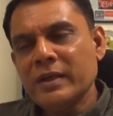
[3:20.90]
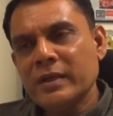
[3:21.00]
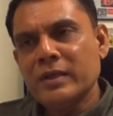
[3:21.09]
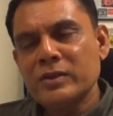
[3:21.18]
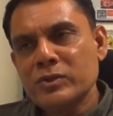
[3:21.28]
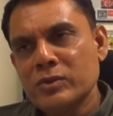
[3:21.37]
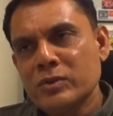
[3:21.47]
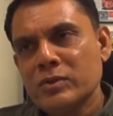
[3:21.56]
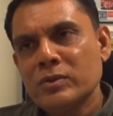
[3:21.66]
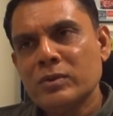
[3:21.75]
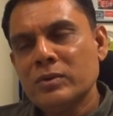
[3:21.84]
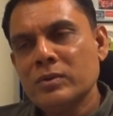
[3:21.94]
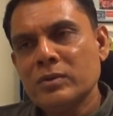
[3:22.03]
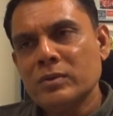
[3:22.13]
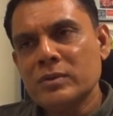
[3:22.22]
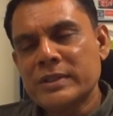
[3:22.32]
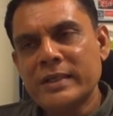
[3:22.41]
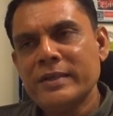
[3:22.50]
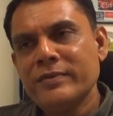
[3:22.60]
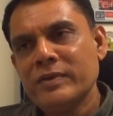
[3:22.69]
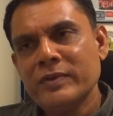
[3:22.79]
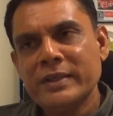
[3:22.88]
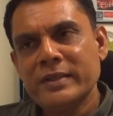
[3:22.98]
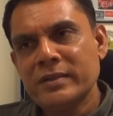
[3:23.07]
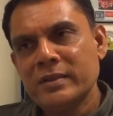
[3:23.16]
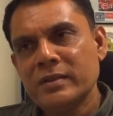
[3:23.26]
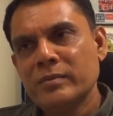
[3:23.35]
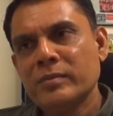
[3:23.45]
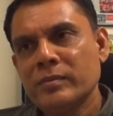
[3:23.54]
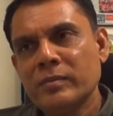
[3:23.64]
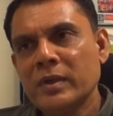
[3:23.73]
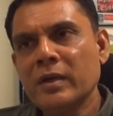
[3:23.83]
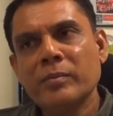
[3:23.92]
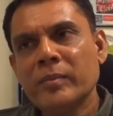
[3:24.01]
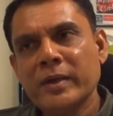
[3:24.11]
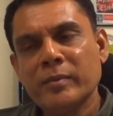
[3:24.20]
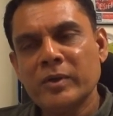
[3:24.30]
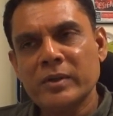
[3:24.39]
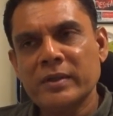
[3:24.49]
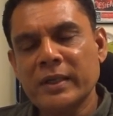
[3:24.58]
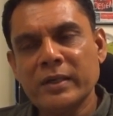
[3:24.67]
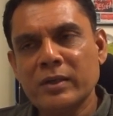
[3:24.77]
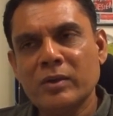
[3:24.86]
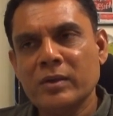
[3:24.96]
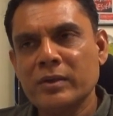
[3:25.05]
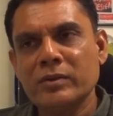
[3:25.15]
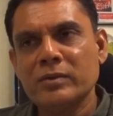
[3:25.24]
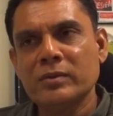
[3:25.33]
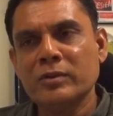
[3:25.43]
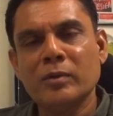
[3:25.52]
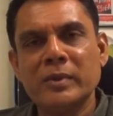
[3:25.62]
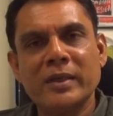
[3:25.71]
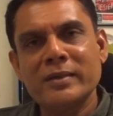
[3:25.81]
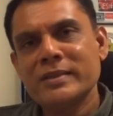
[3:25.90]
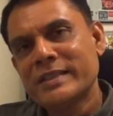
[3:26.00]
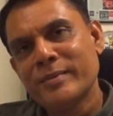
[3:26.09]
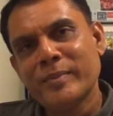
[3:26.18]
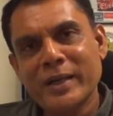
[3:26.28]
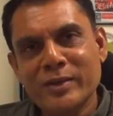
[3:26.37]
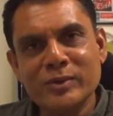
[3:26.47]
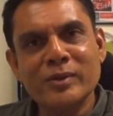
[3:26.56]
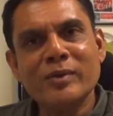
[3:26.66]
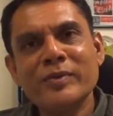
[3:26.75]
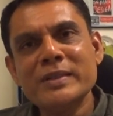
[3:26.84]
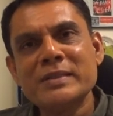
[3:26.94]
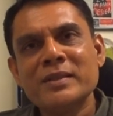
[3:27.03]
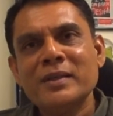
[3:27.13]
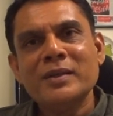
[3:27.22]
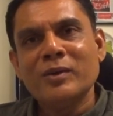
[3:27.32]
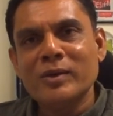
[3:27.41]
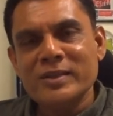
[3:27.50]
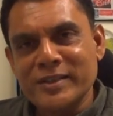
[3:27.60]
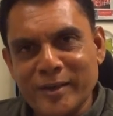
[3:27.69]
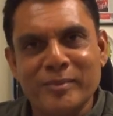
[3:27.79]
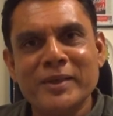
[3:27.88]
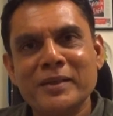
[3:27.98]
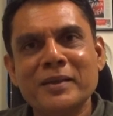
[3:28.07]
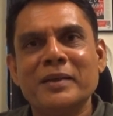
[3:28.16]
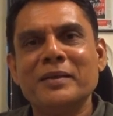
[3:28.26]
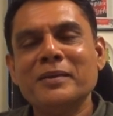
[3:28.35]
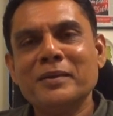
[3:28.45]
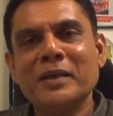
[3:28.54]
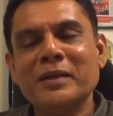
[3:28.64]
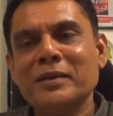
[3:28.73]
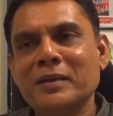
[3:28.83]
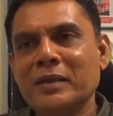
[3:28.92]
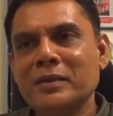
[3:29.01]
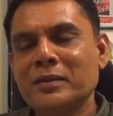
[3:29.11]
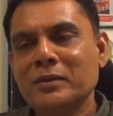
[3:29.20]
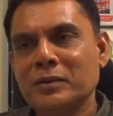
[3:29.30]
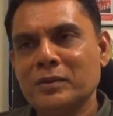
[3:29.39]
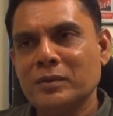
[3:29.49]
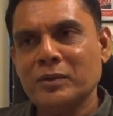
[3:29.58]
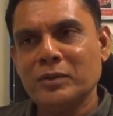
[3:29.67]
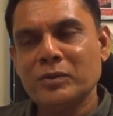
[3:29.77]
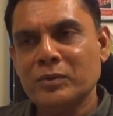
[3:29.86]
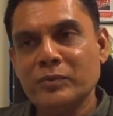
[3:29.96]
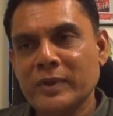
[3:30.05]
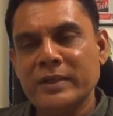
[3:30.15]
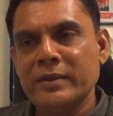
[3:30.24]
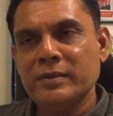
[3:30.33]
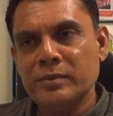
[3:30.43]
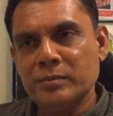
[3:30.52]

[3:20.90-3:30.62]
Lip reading: Yeah. So suddenly when we returned by about 10 o'clock, you know, Norman Dundas came back to the office all trembling and you know, very